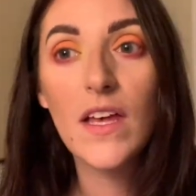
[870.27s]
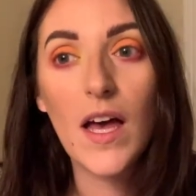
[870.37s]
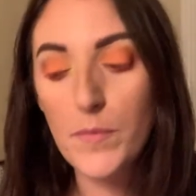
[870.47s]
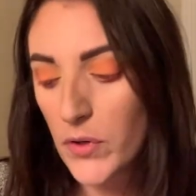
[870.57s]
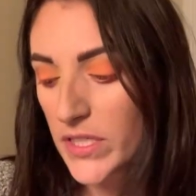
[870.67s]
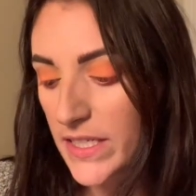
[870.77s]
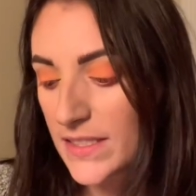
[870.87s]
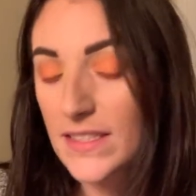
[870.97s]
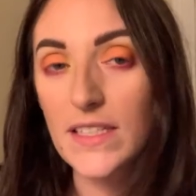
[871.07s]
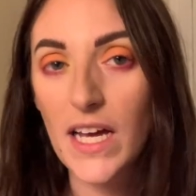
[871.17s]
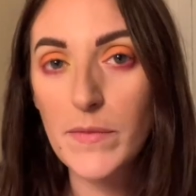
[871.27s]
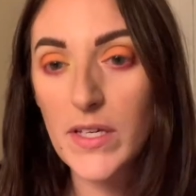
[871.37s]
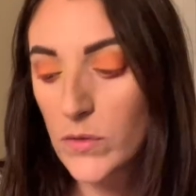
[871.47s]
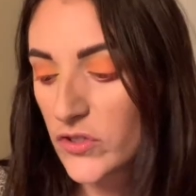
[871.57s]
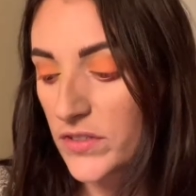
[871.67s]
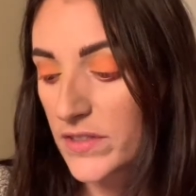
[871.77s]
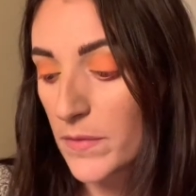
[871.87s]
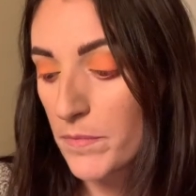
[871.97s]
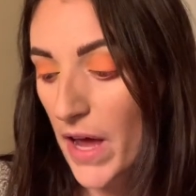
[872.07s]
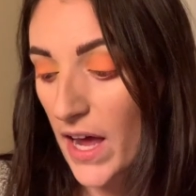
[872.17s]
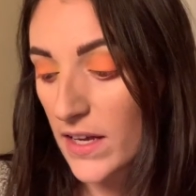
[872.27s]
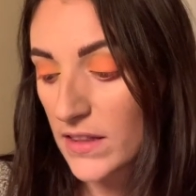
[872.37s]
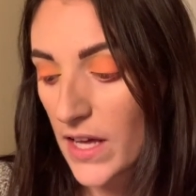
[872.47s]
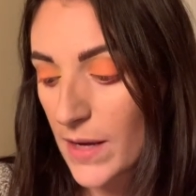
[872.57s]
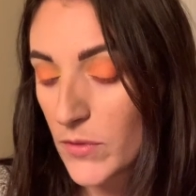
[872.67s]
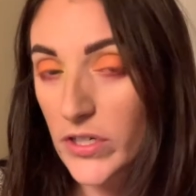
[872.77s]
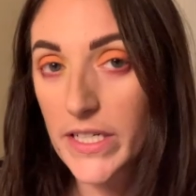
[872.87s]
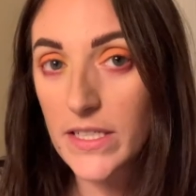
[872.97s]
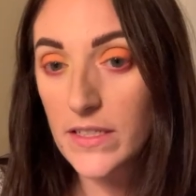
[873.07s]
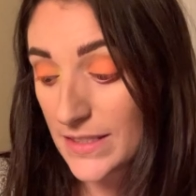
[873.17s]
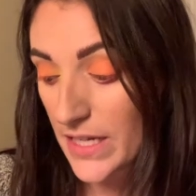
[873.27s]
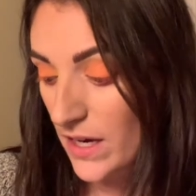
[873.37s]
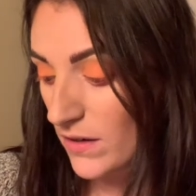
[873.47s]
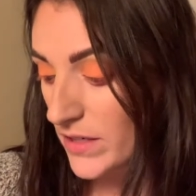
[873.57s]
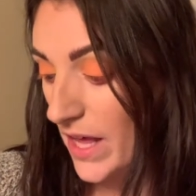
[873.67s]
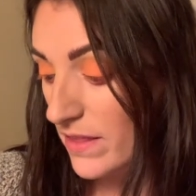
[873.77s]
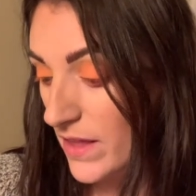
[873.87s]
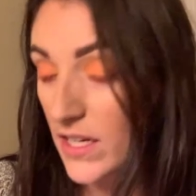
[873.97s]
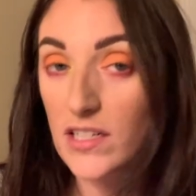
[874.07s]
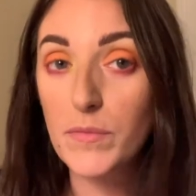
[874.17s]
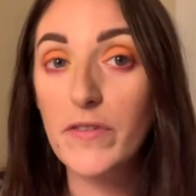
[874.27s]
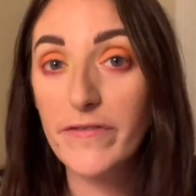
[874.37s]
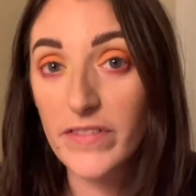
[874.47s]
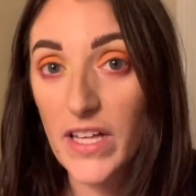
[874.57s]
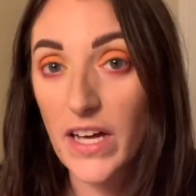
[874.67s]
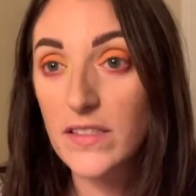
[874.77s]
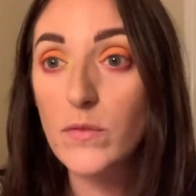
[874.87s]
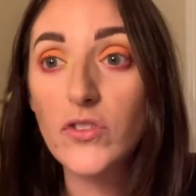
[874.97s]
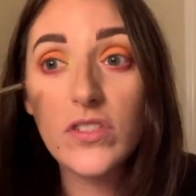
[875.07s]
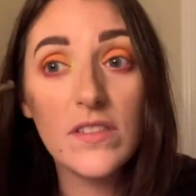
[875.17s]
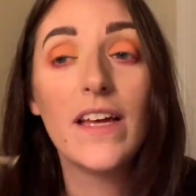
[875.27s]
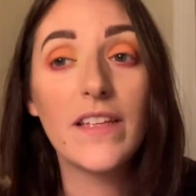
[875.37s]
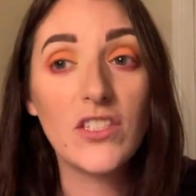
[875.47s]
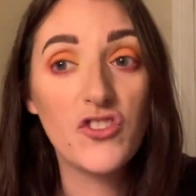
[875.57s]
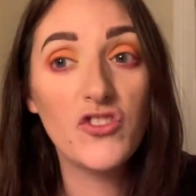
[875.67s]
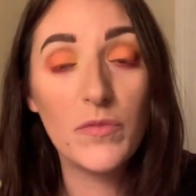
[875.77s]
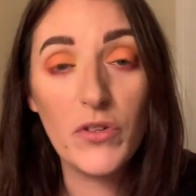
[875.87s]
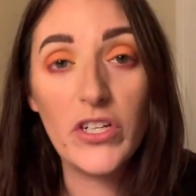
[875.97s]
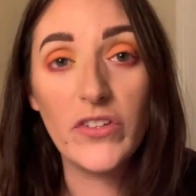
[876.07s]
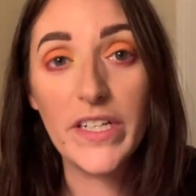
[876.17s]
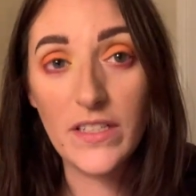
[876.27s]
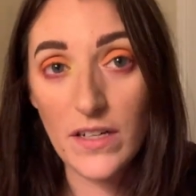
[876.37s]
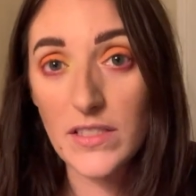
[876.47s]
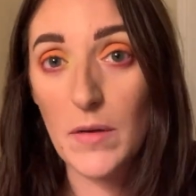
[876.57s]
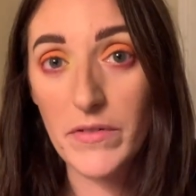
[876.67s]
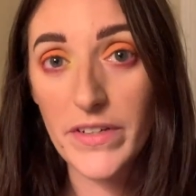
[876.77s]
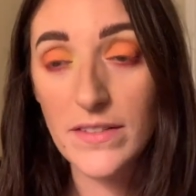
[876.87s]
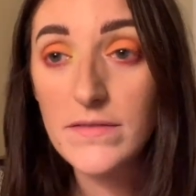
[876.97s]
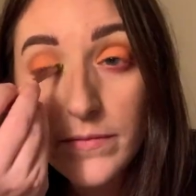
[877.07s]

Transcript: I'm putting Slimy, which is the matte lime green, down, and then I'm gonna put Flex, which is that shimmery green on top of it.